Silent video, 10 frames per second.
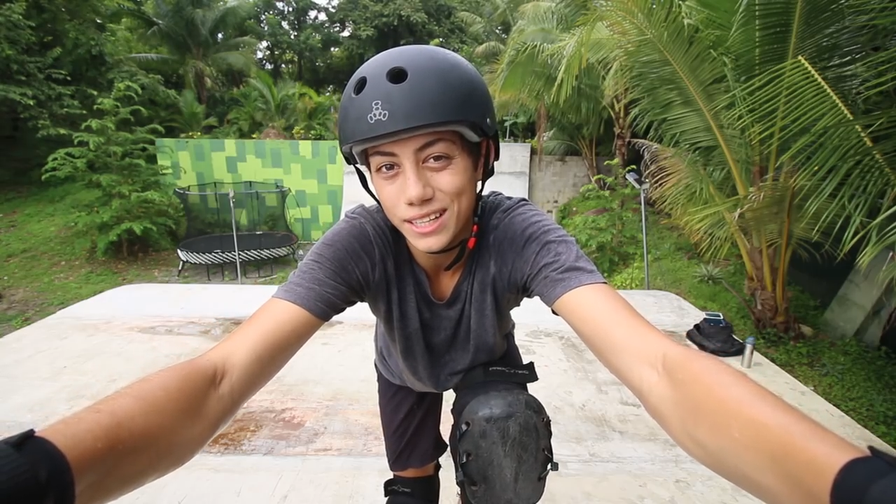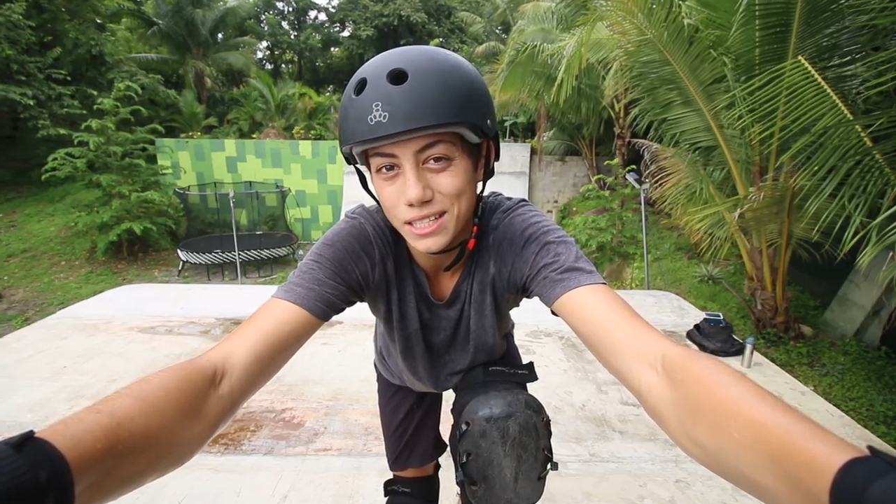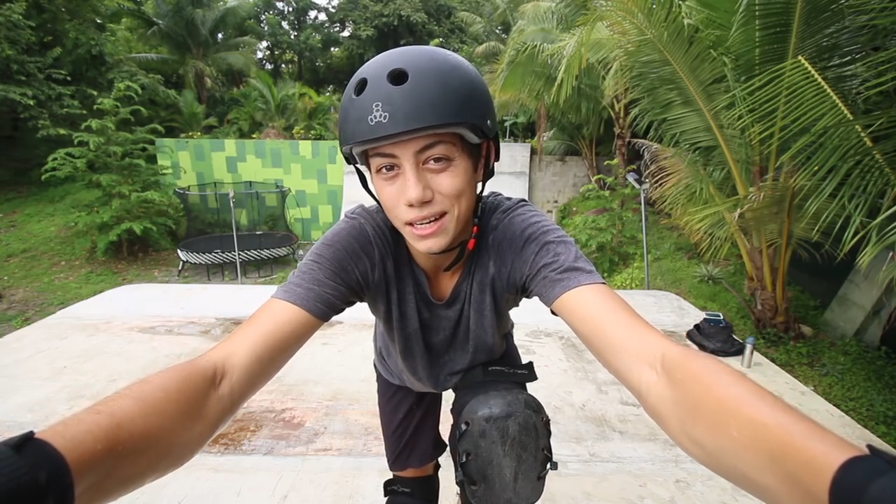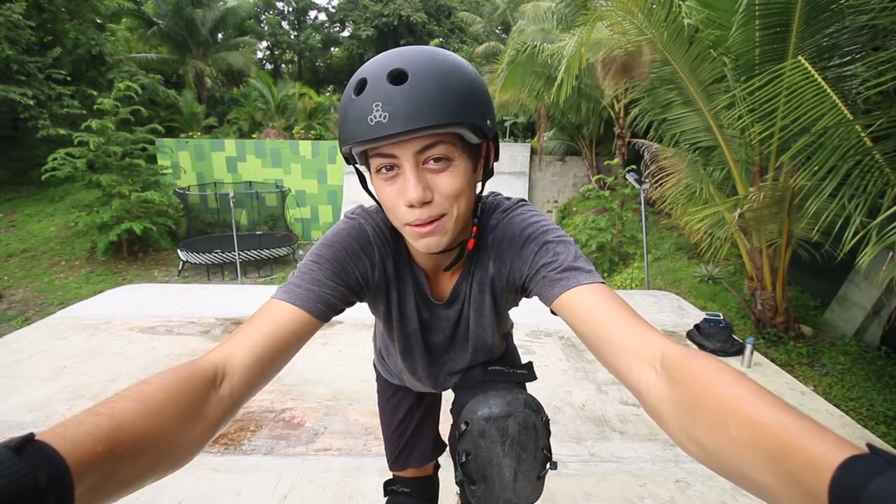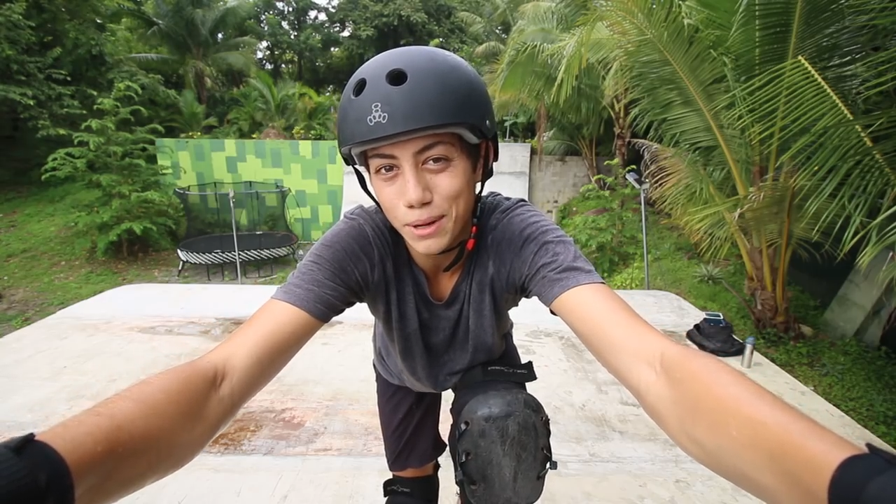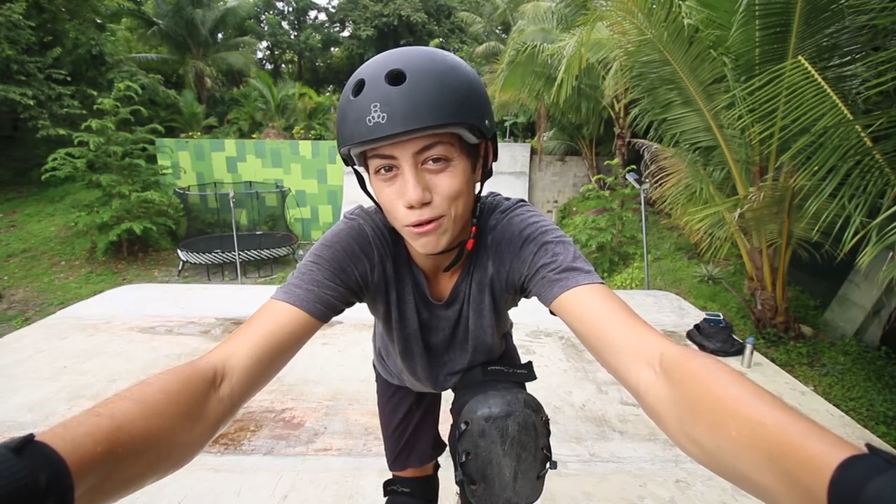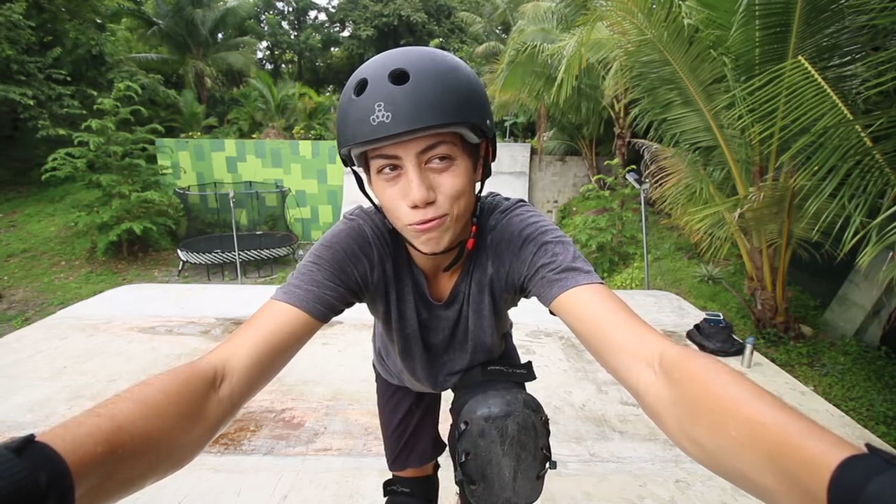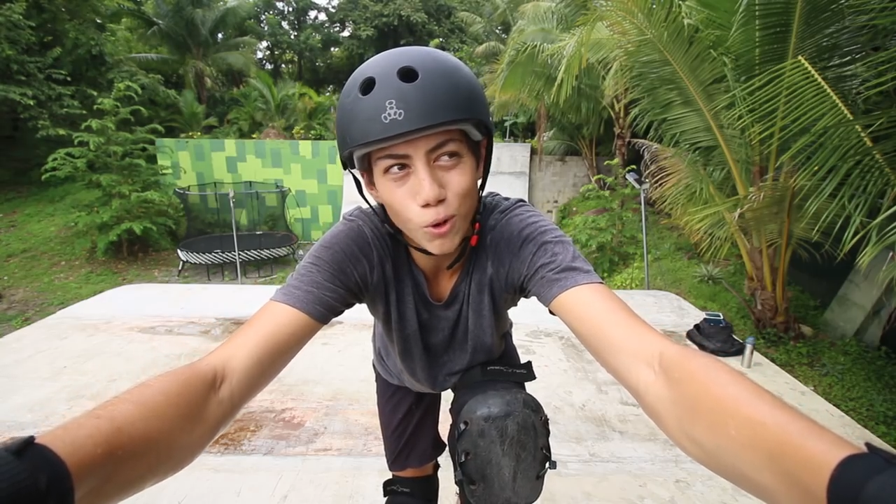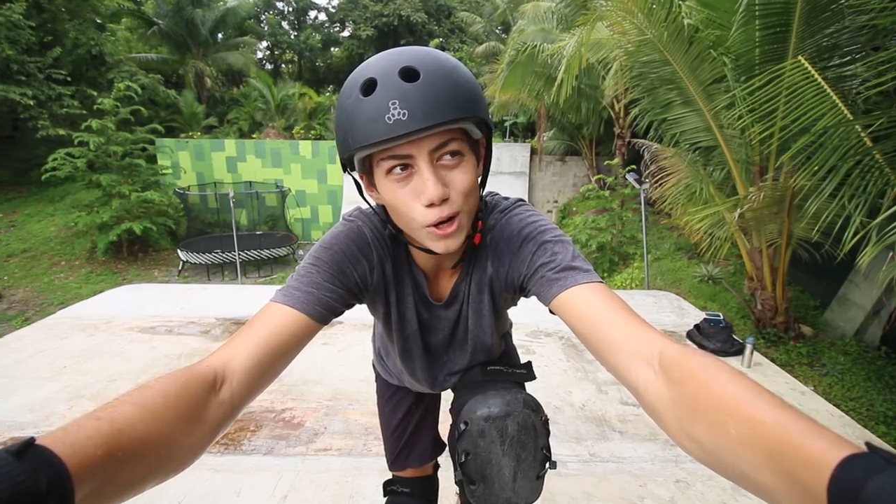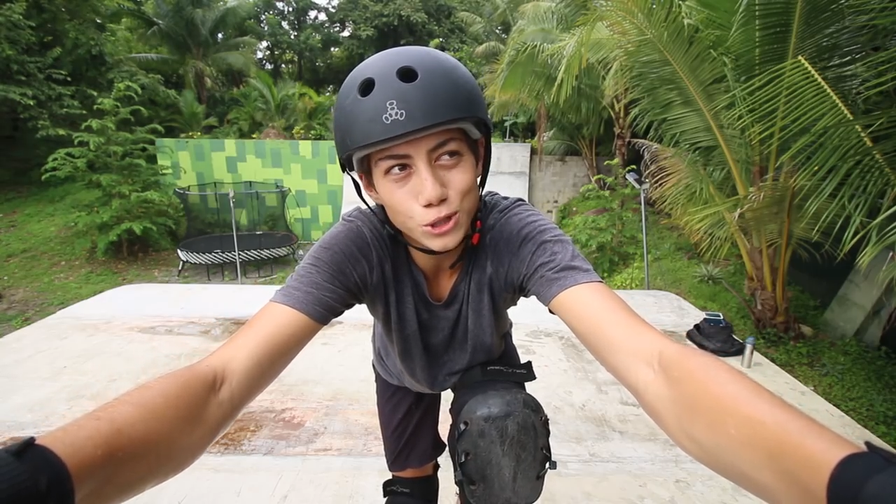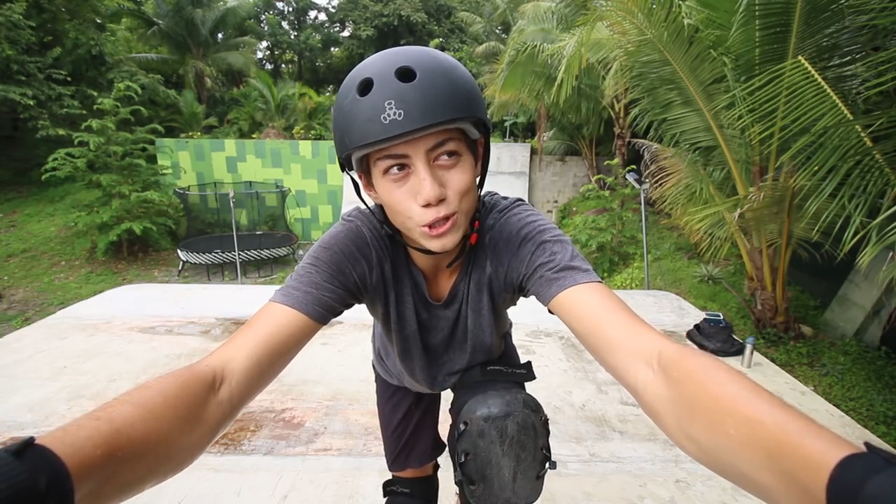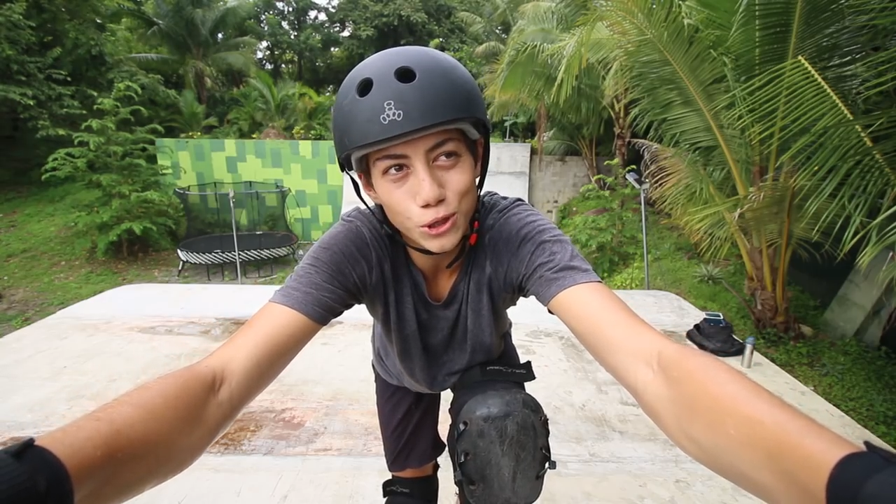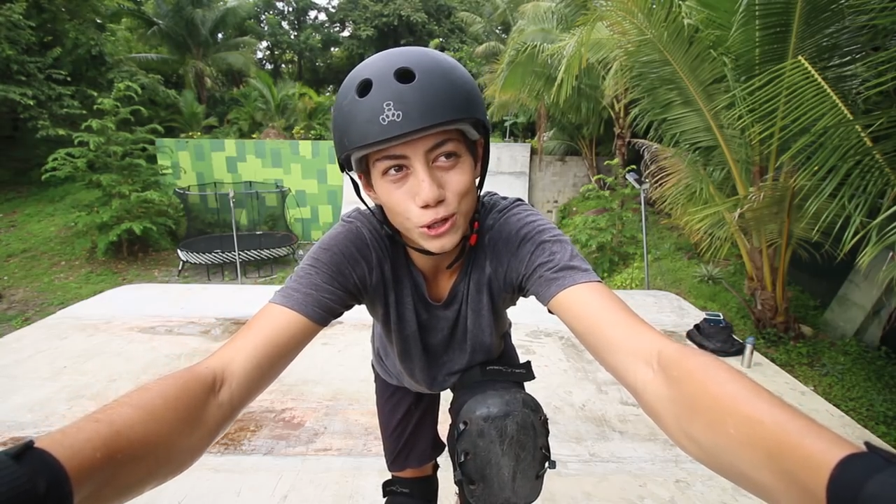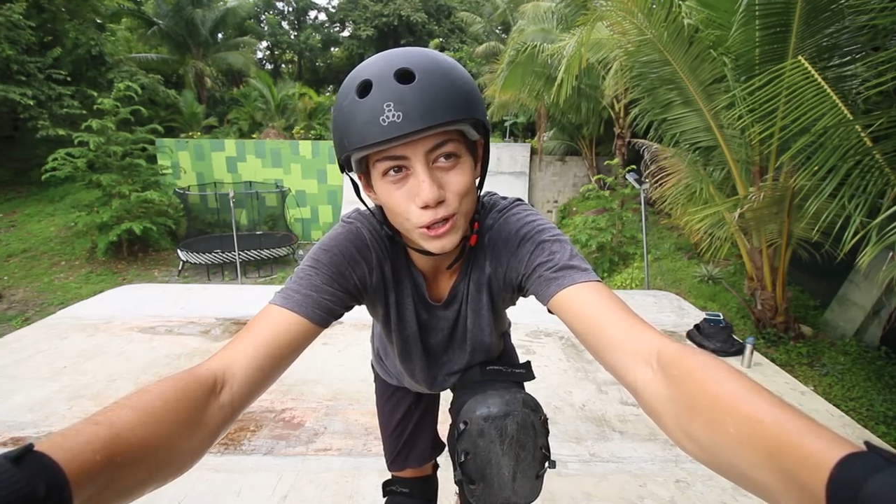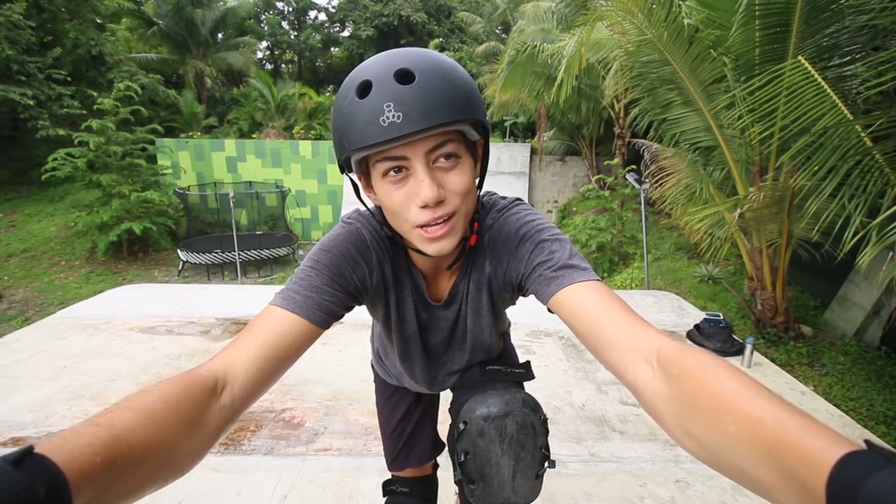it's at about
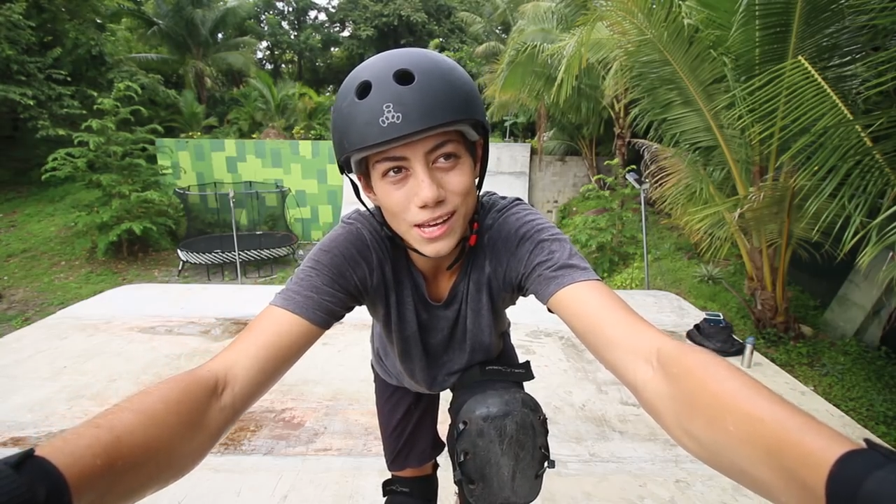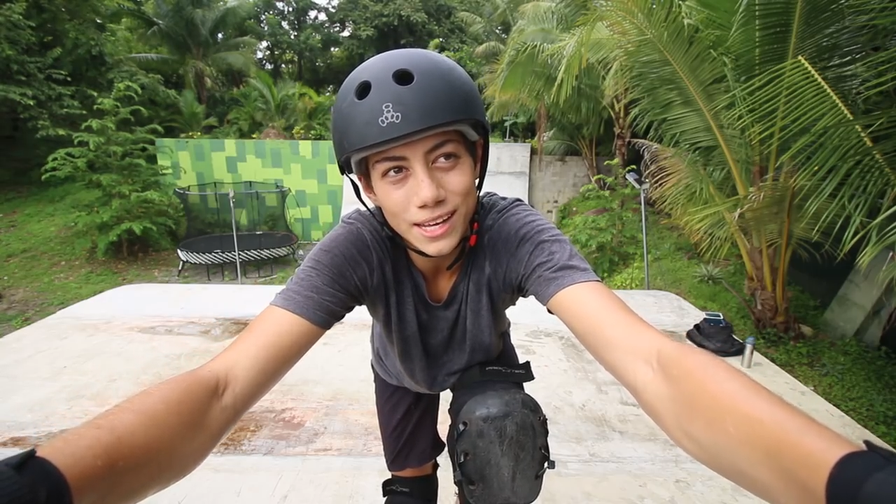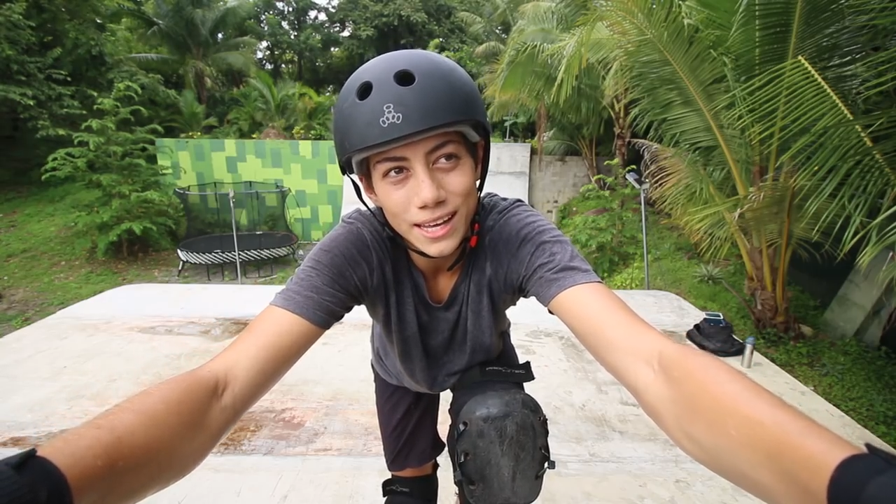430,